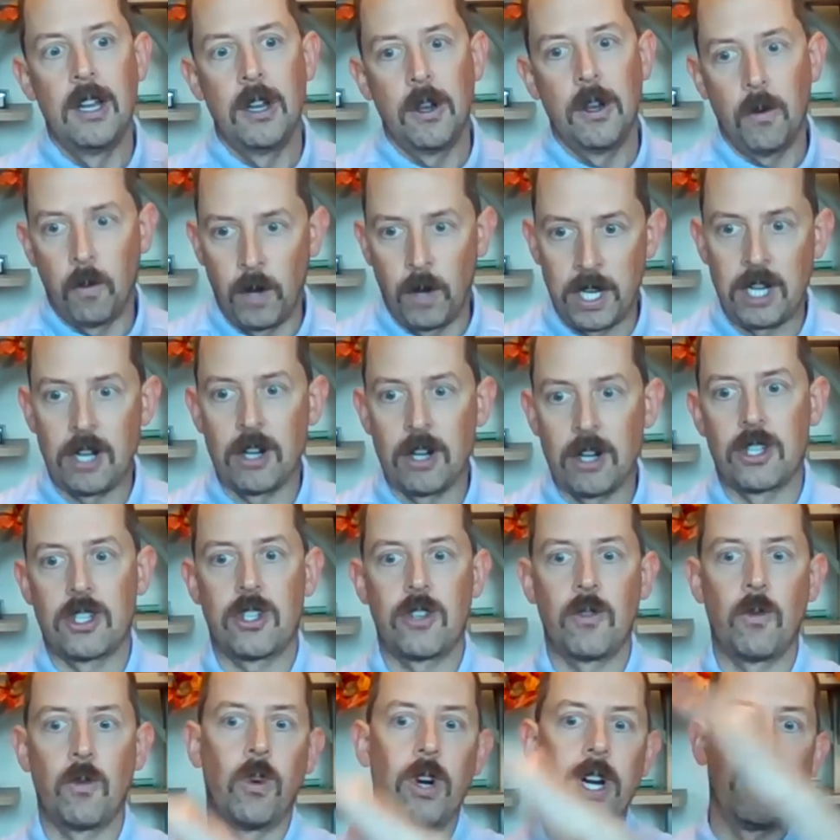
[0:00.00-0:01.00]
When you're
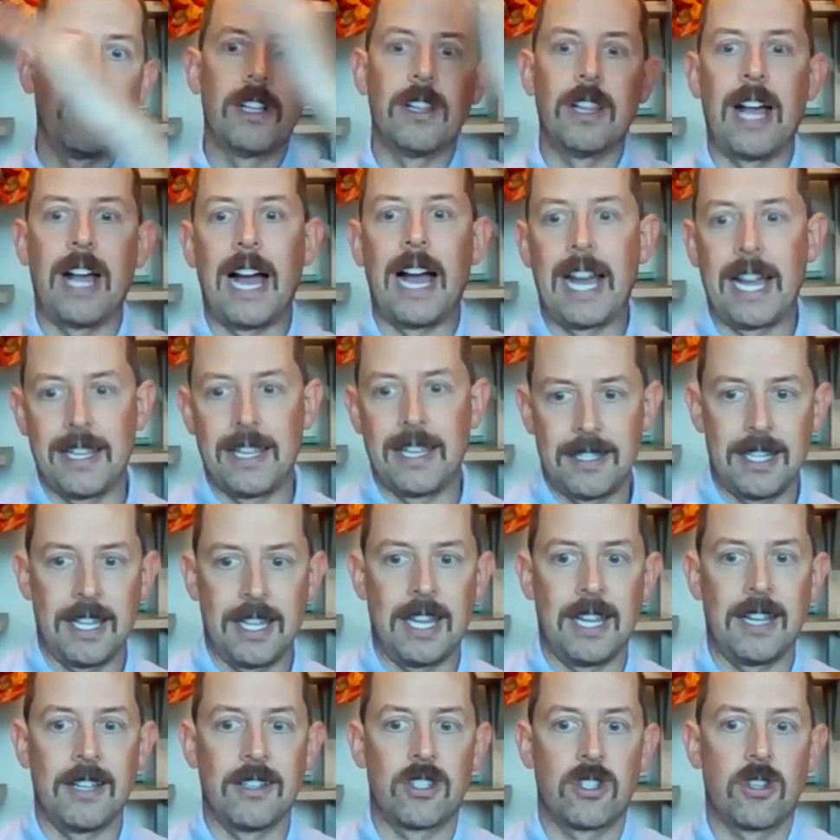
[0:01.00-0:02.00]

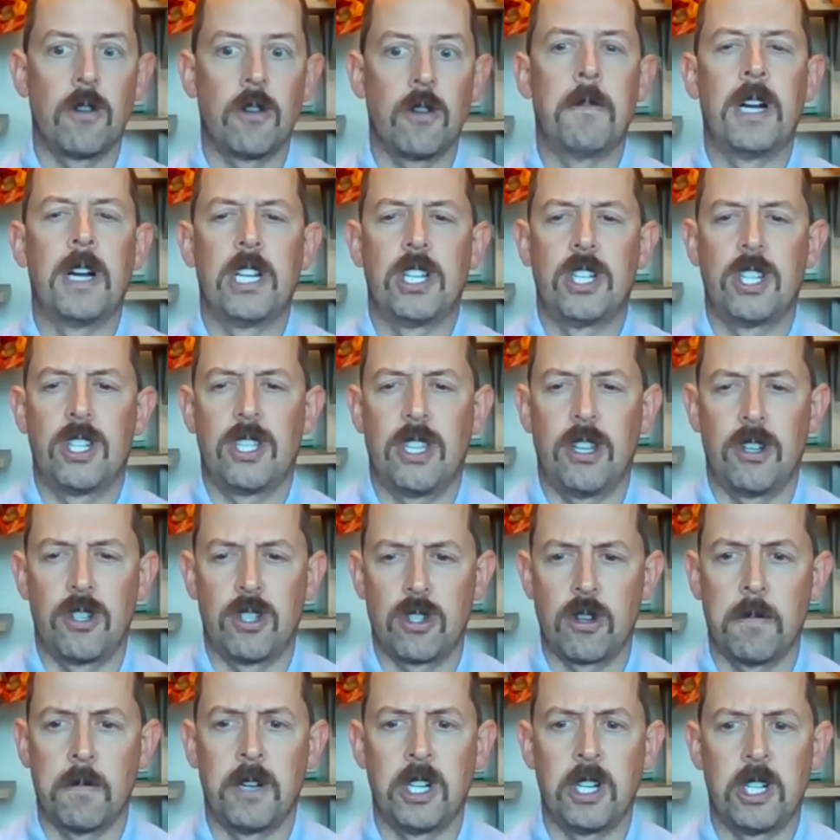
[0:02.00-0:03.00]
realizing there's
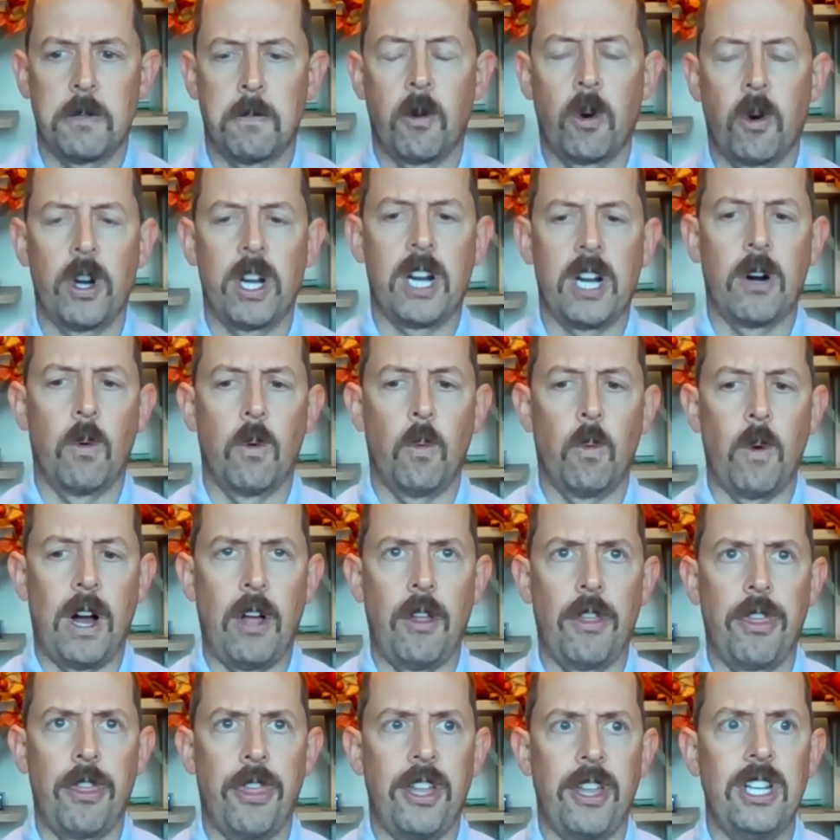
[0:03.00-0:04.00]
so much more to your
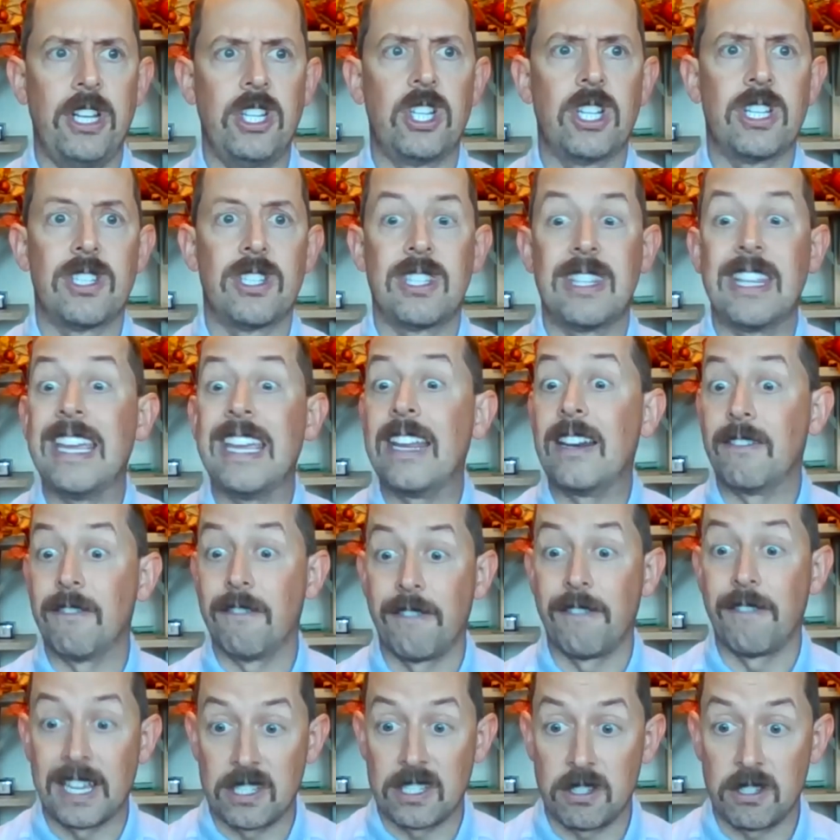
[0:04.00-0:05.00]
wealth than just the
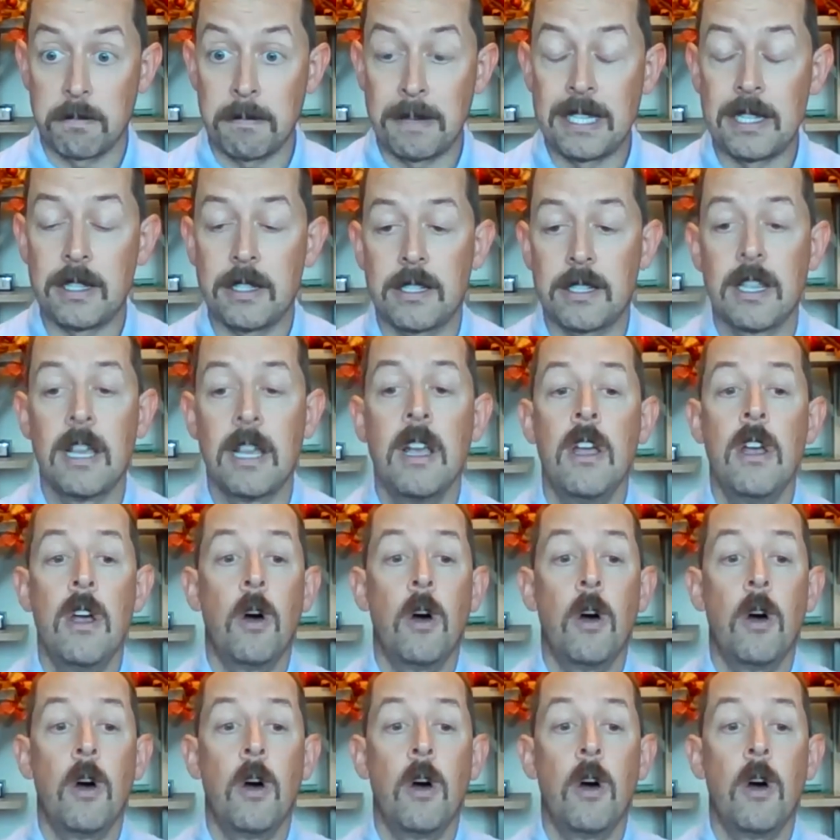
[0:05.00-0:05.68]
investments.